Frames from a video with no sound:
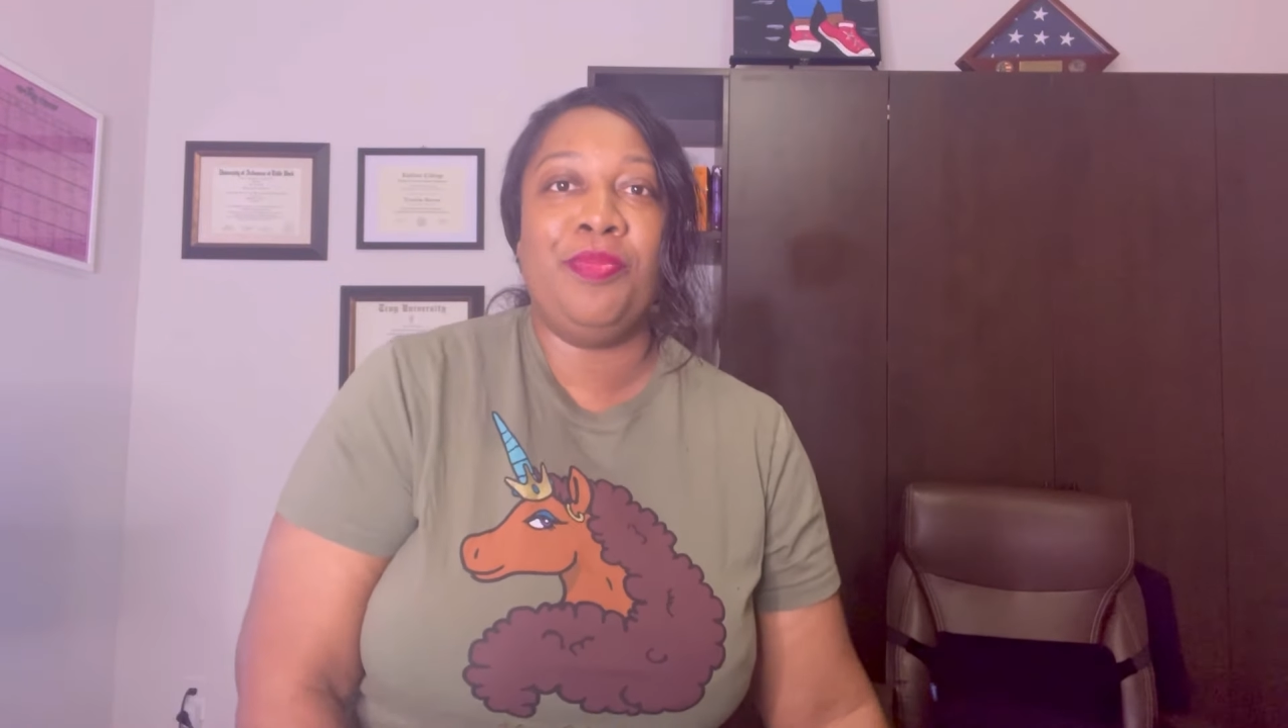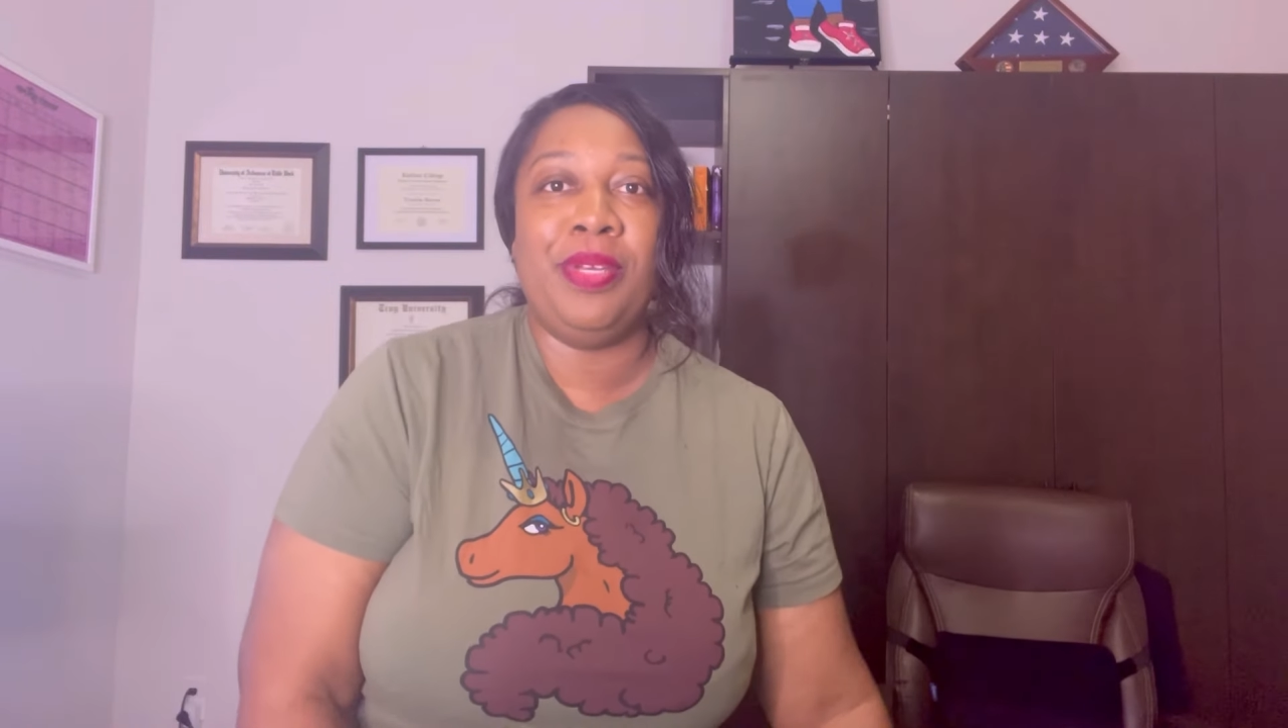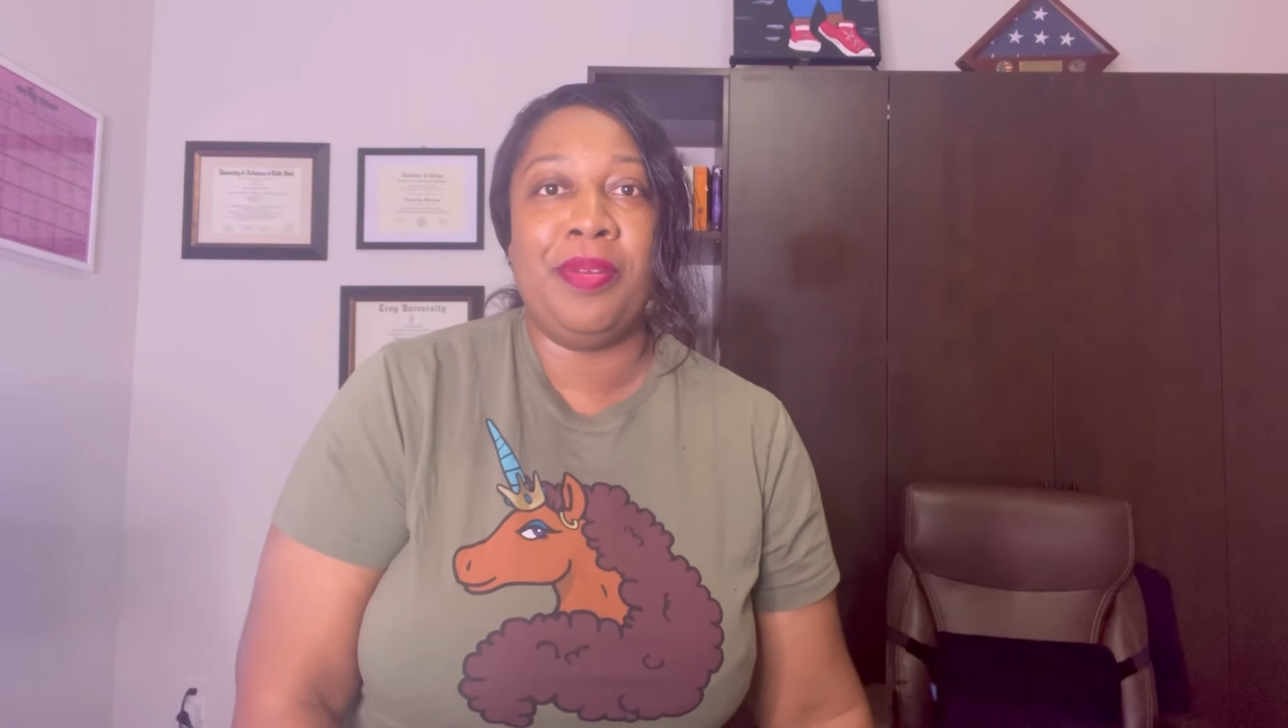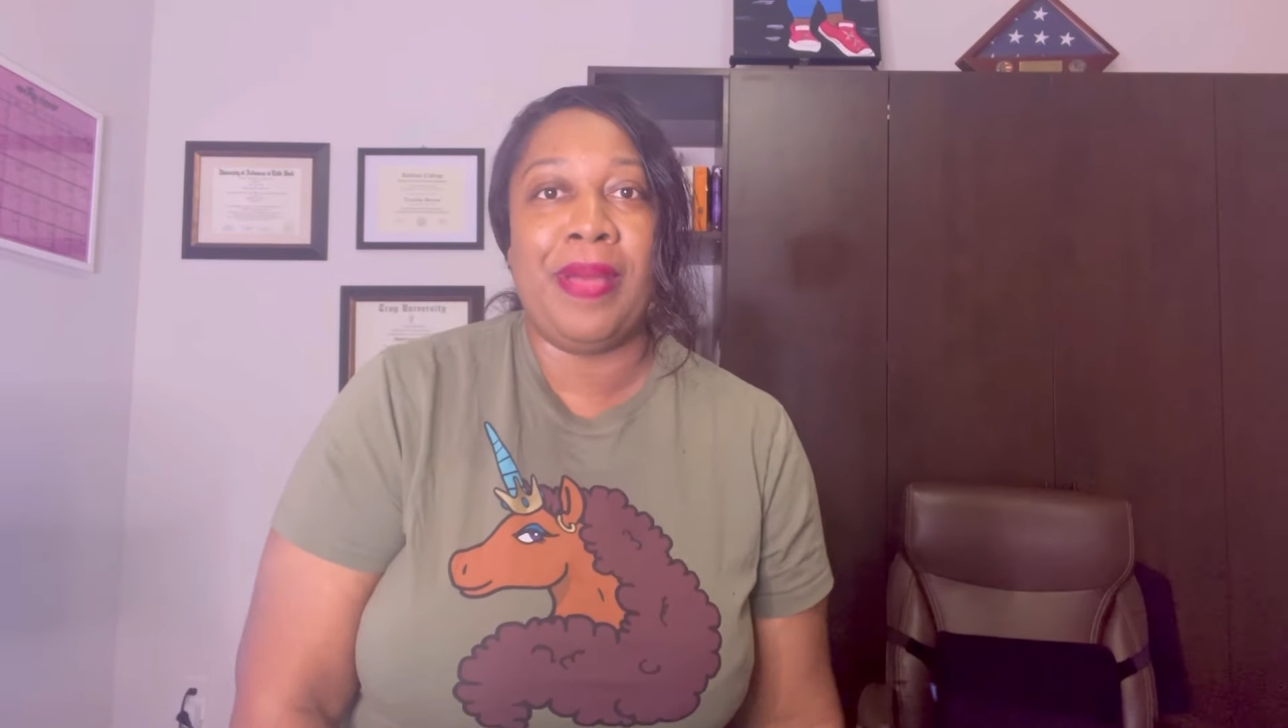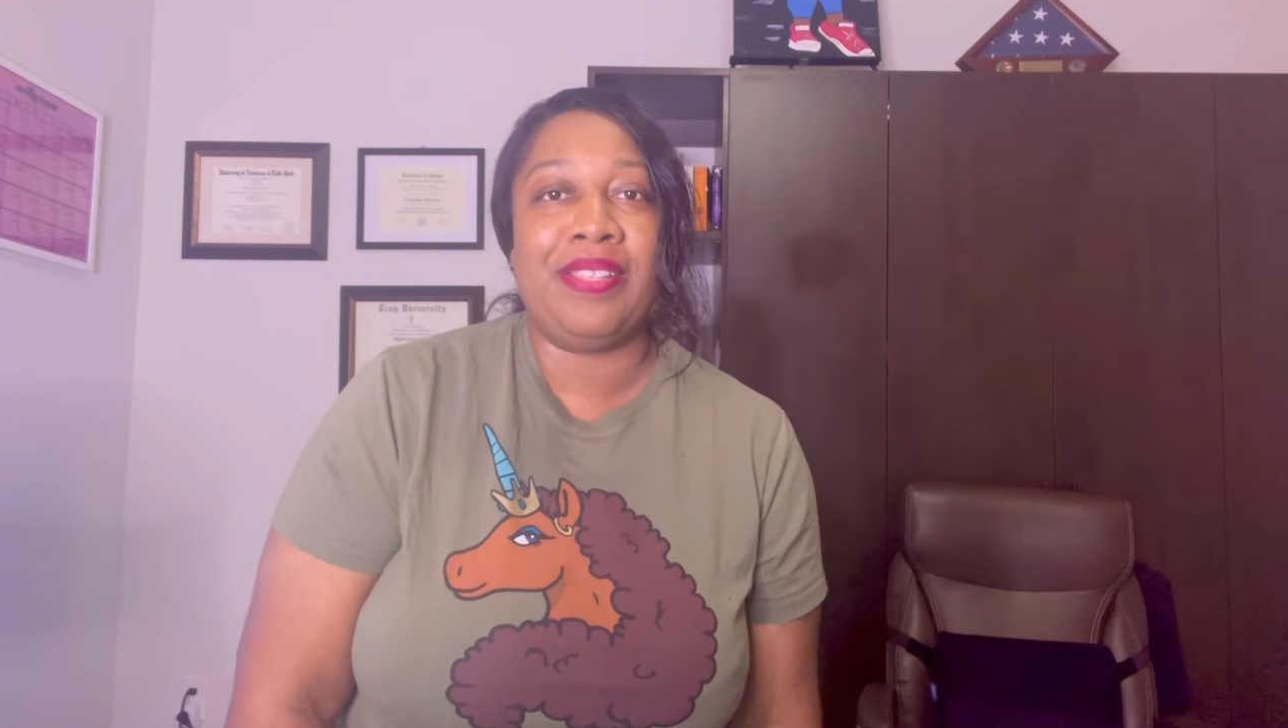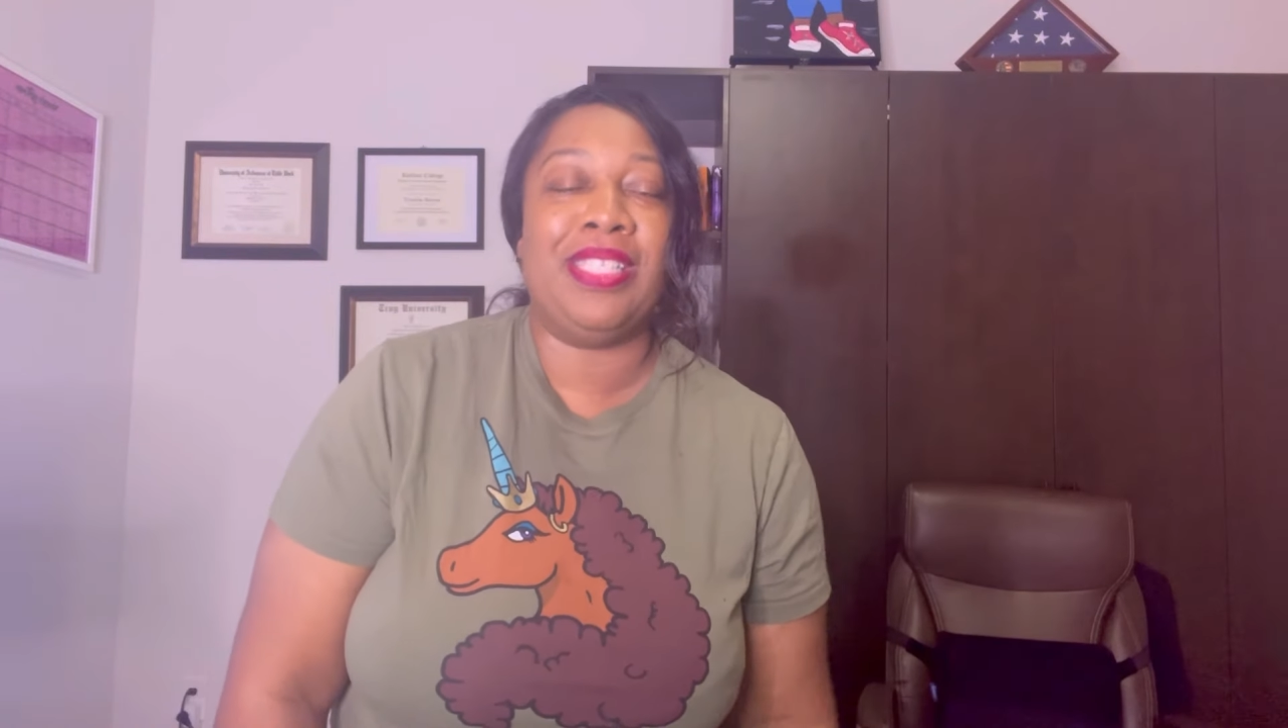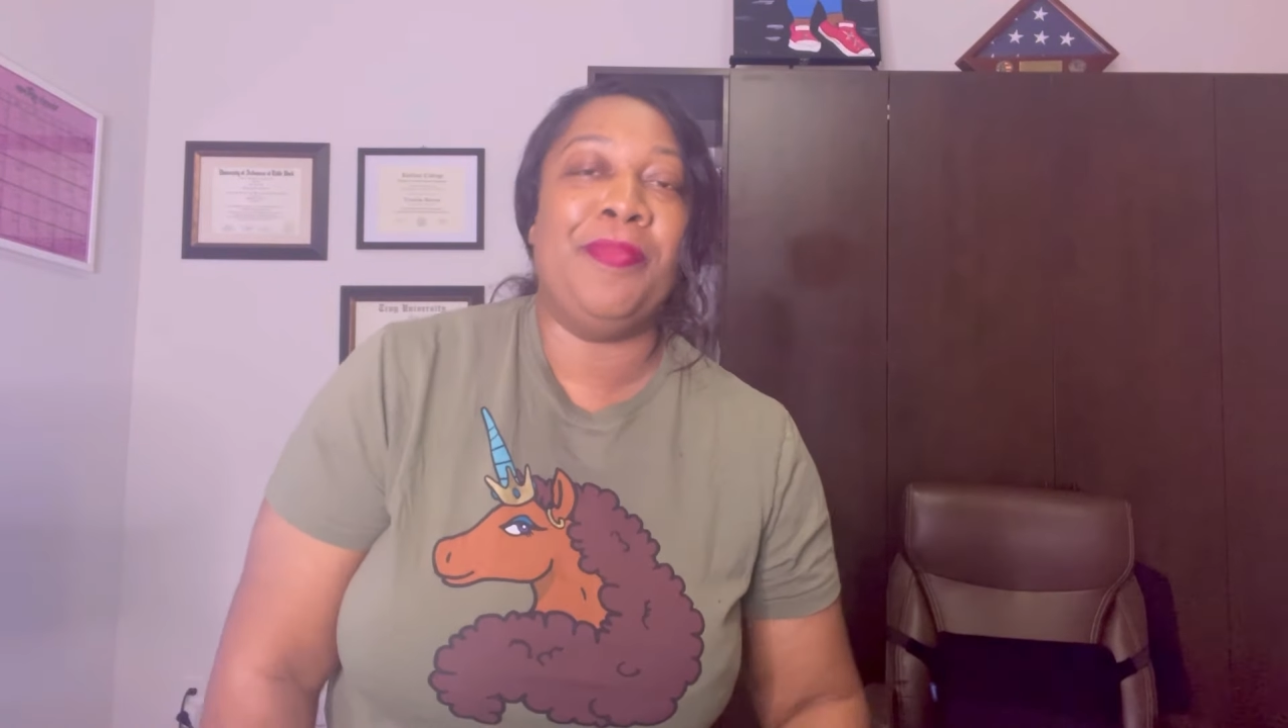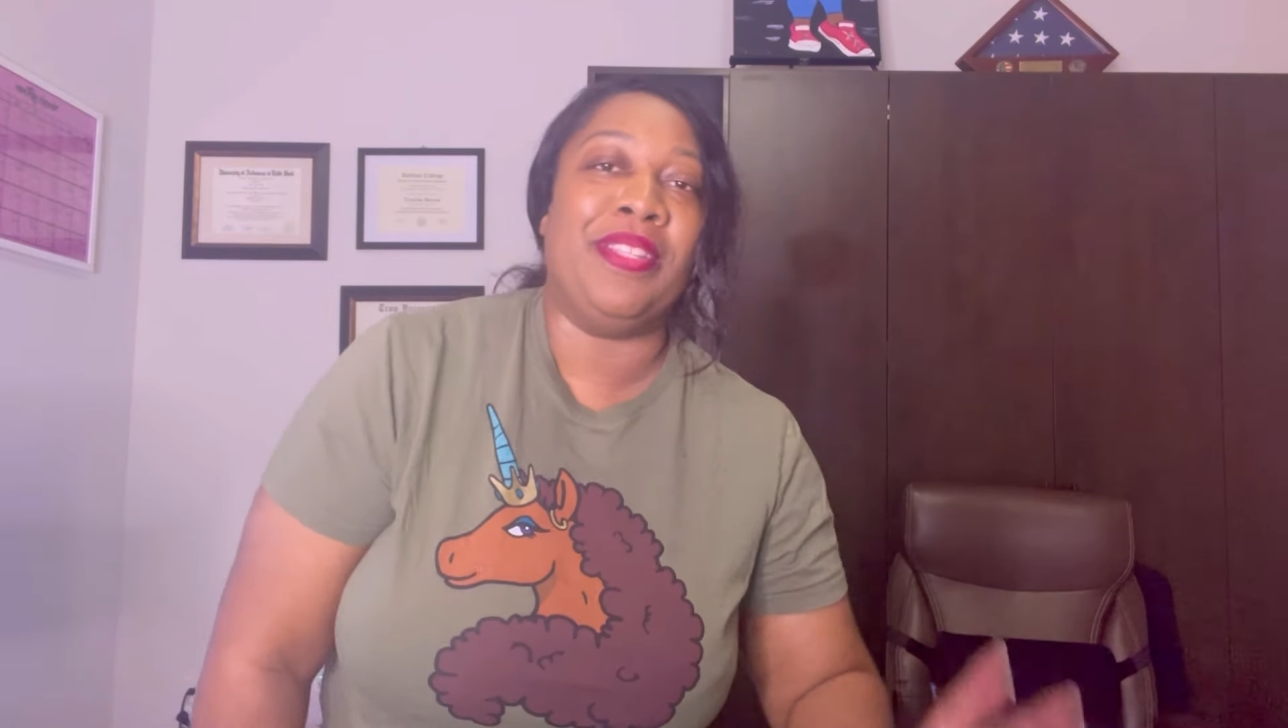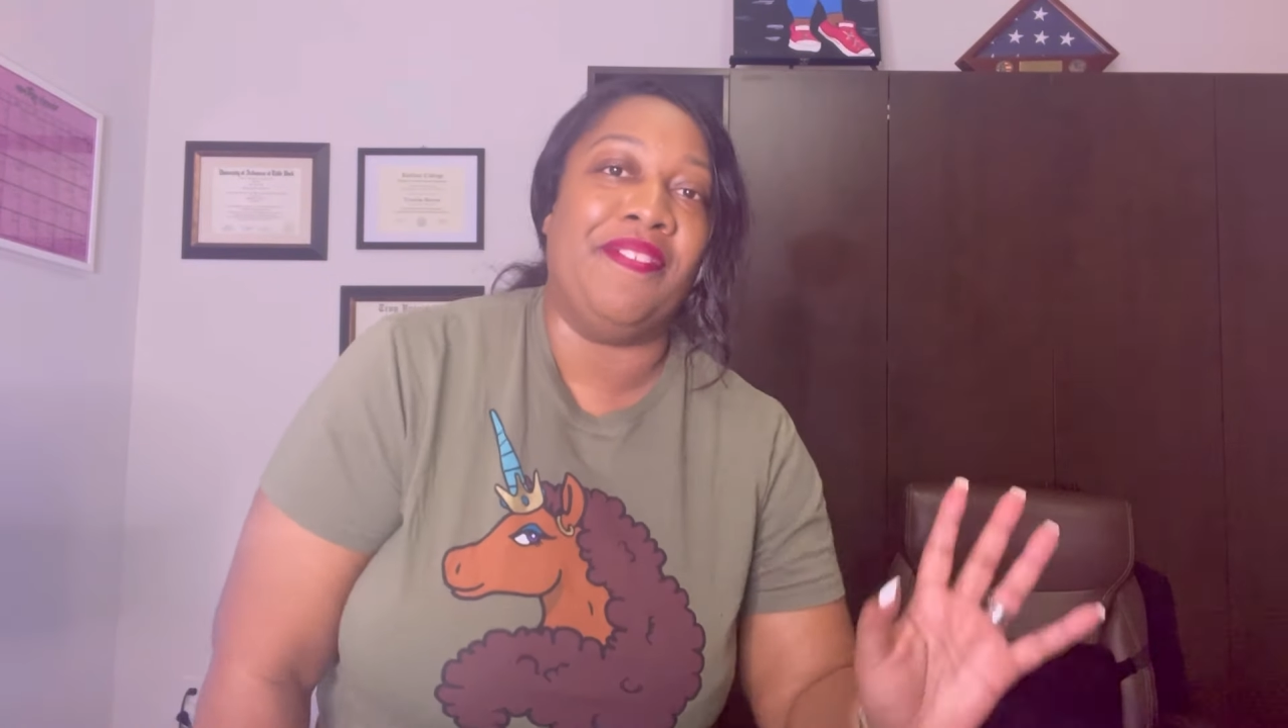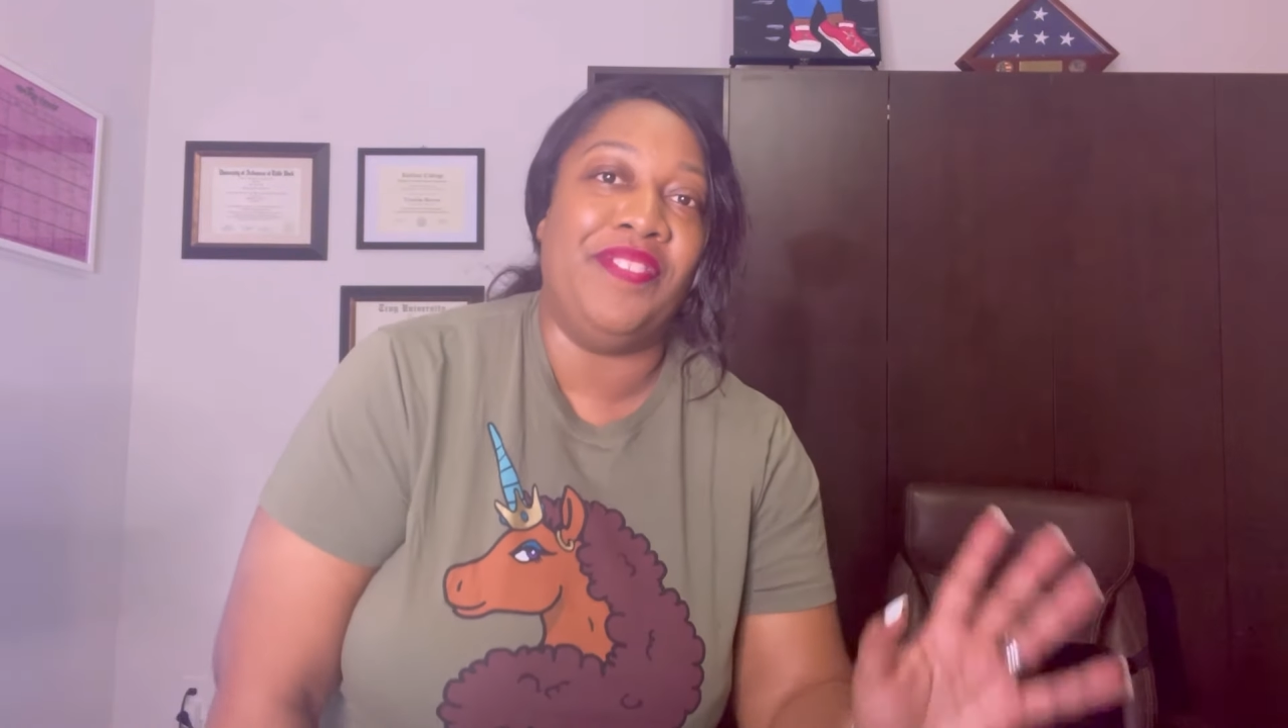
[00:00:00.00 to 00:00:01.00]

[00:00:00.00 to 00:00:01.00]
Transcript: bit about some of the